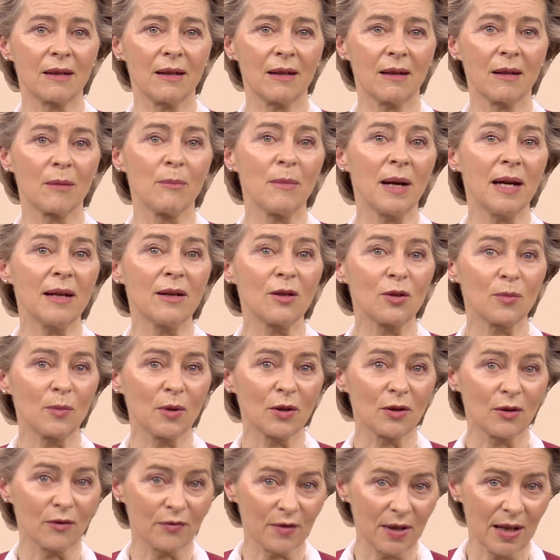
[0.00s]
in the
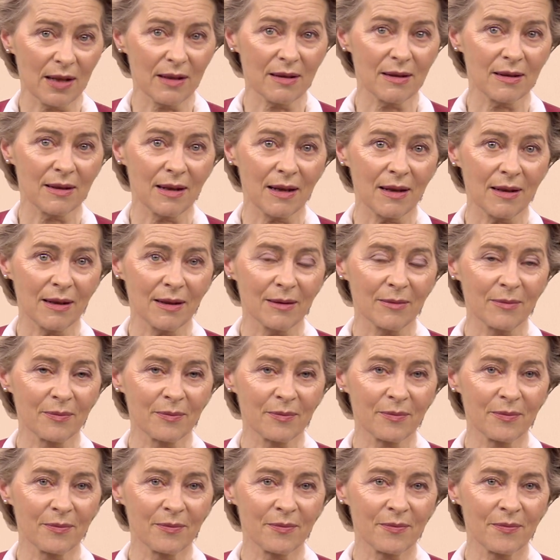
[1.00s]
management of test data?
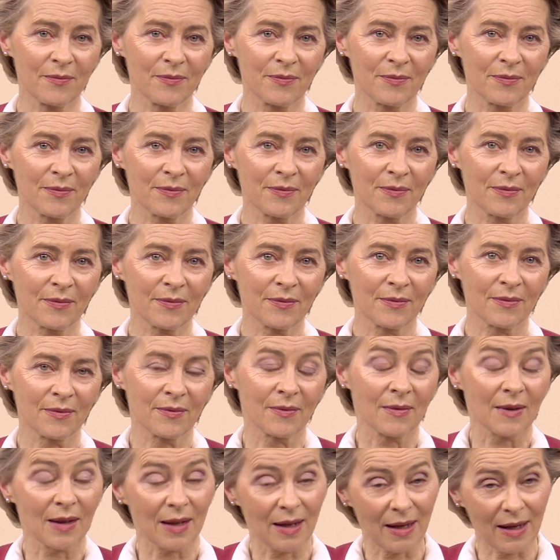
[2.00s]

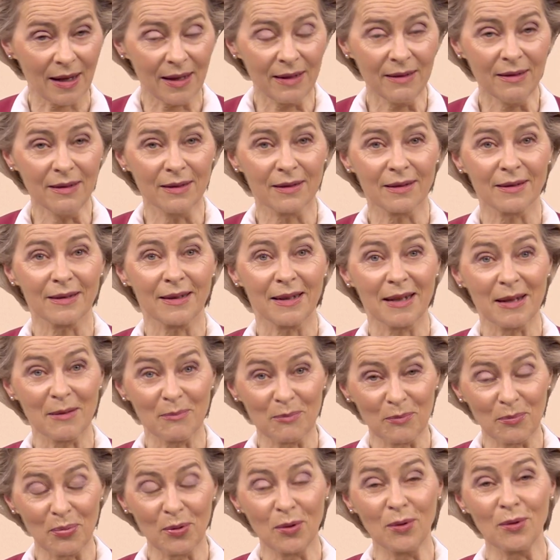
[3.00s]
And
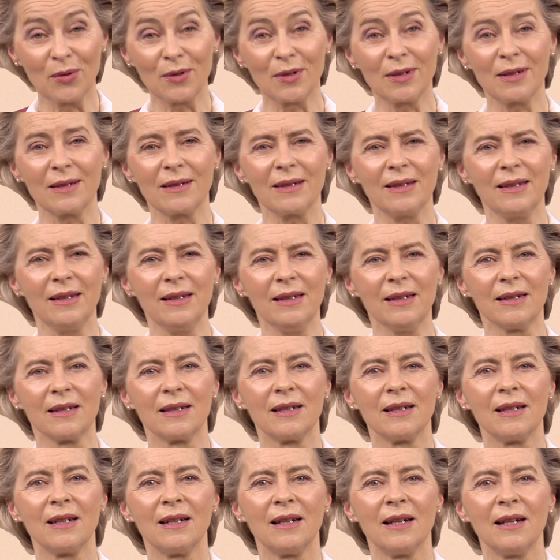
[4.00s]
importantly,
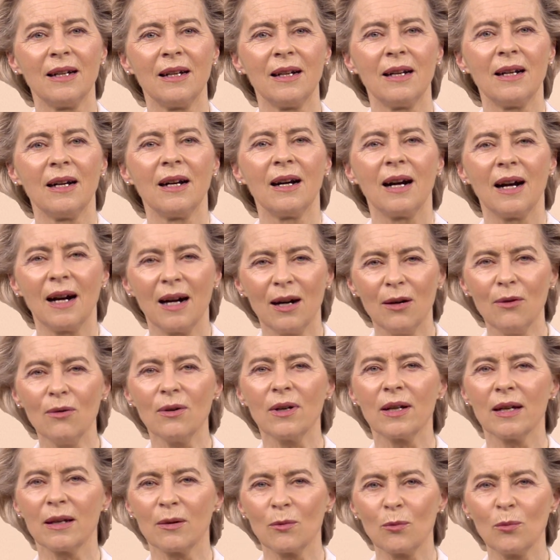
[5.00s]
how
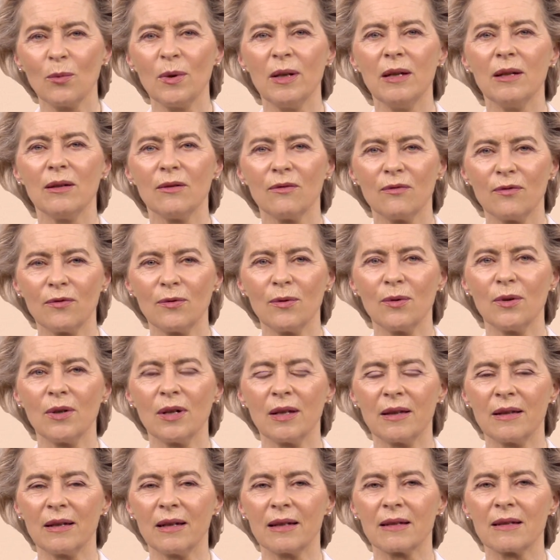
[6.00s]
can we
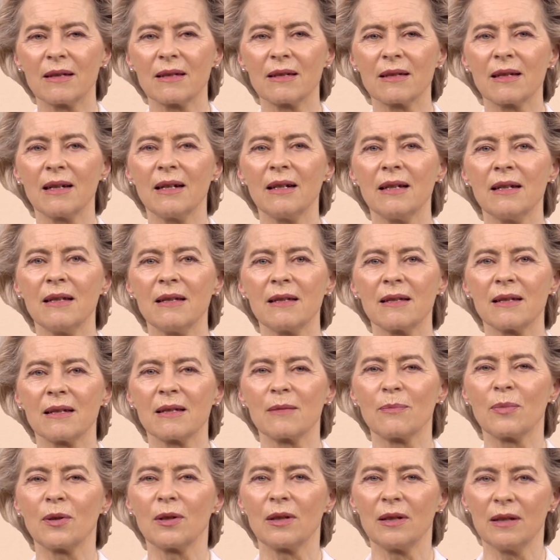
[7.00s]
avoid that science is
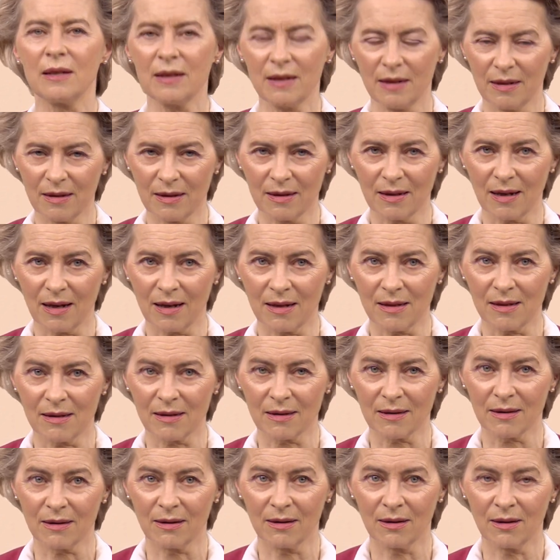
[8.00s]

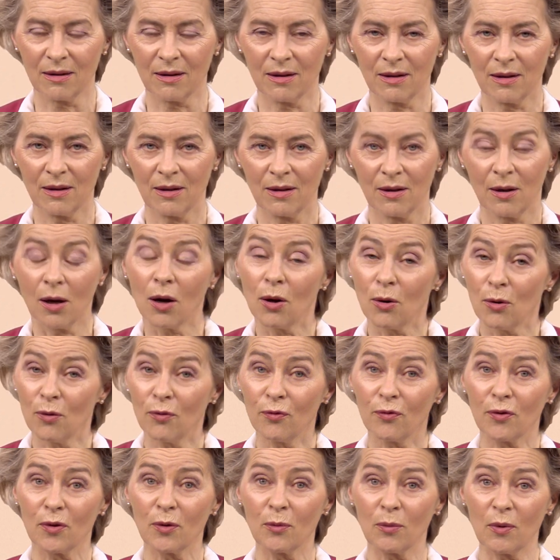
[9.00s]
politicized,
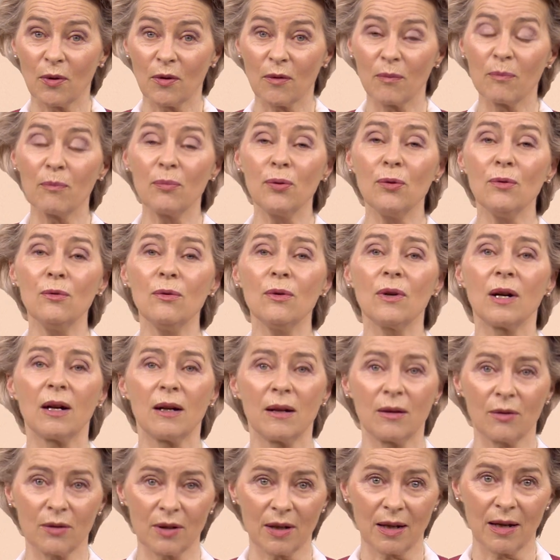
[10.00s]
often with poor
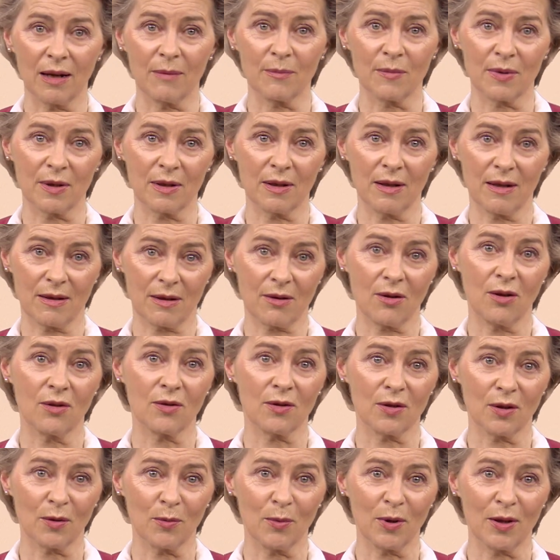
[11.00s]
outcomes as
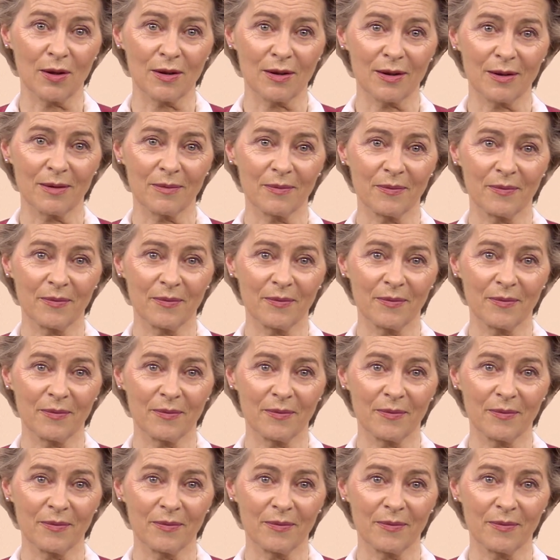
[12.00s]
consequence?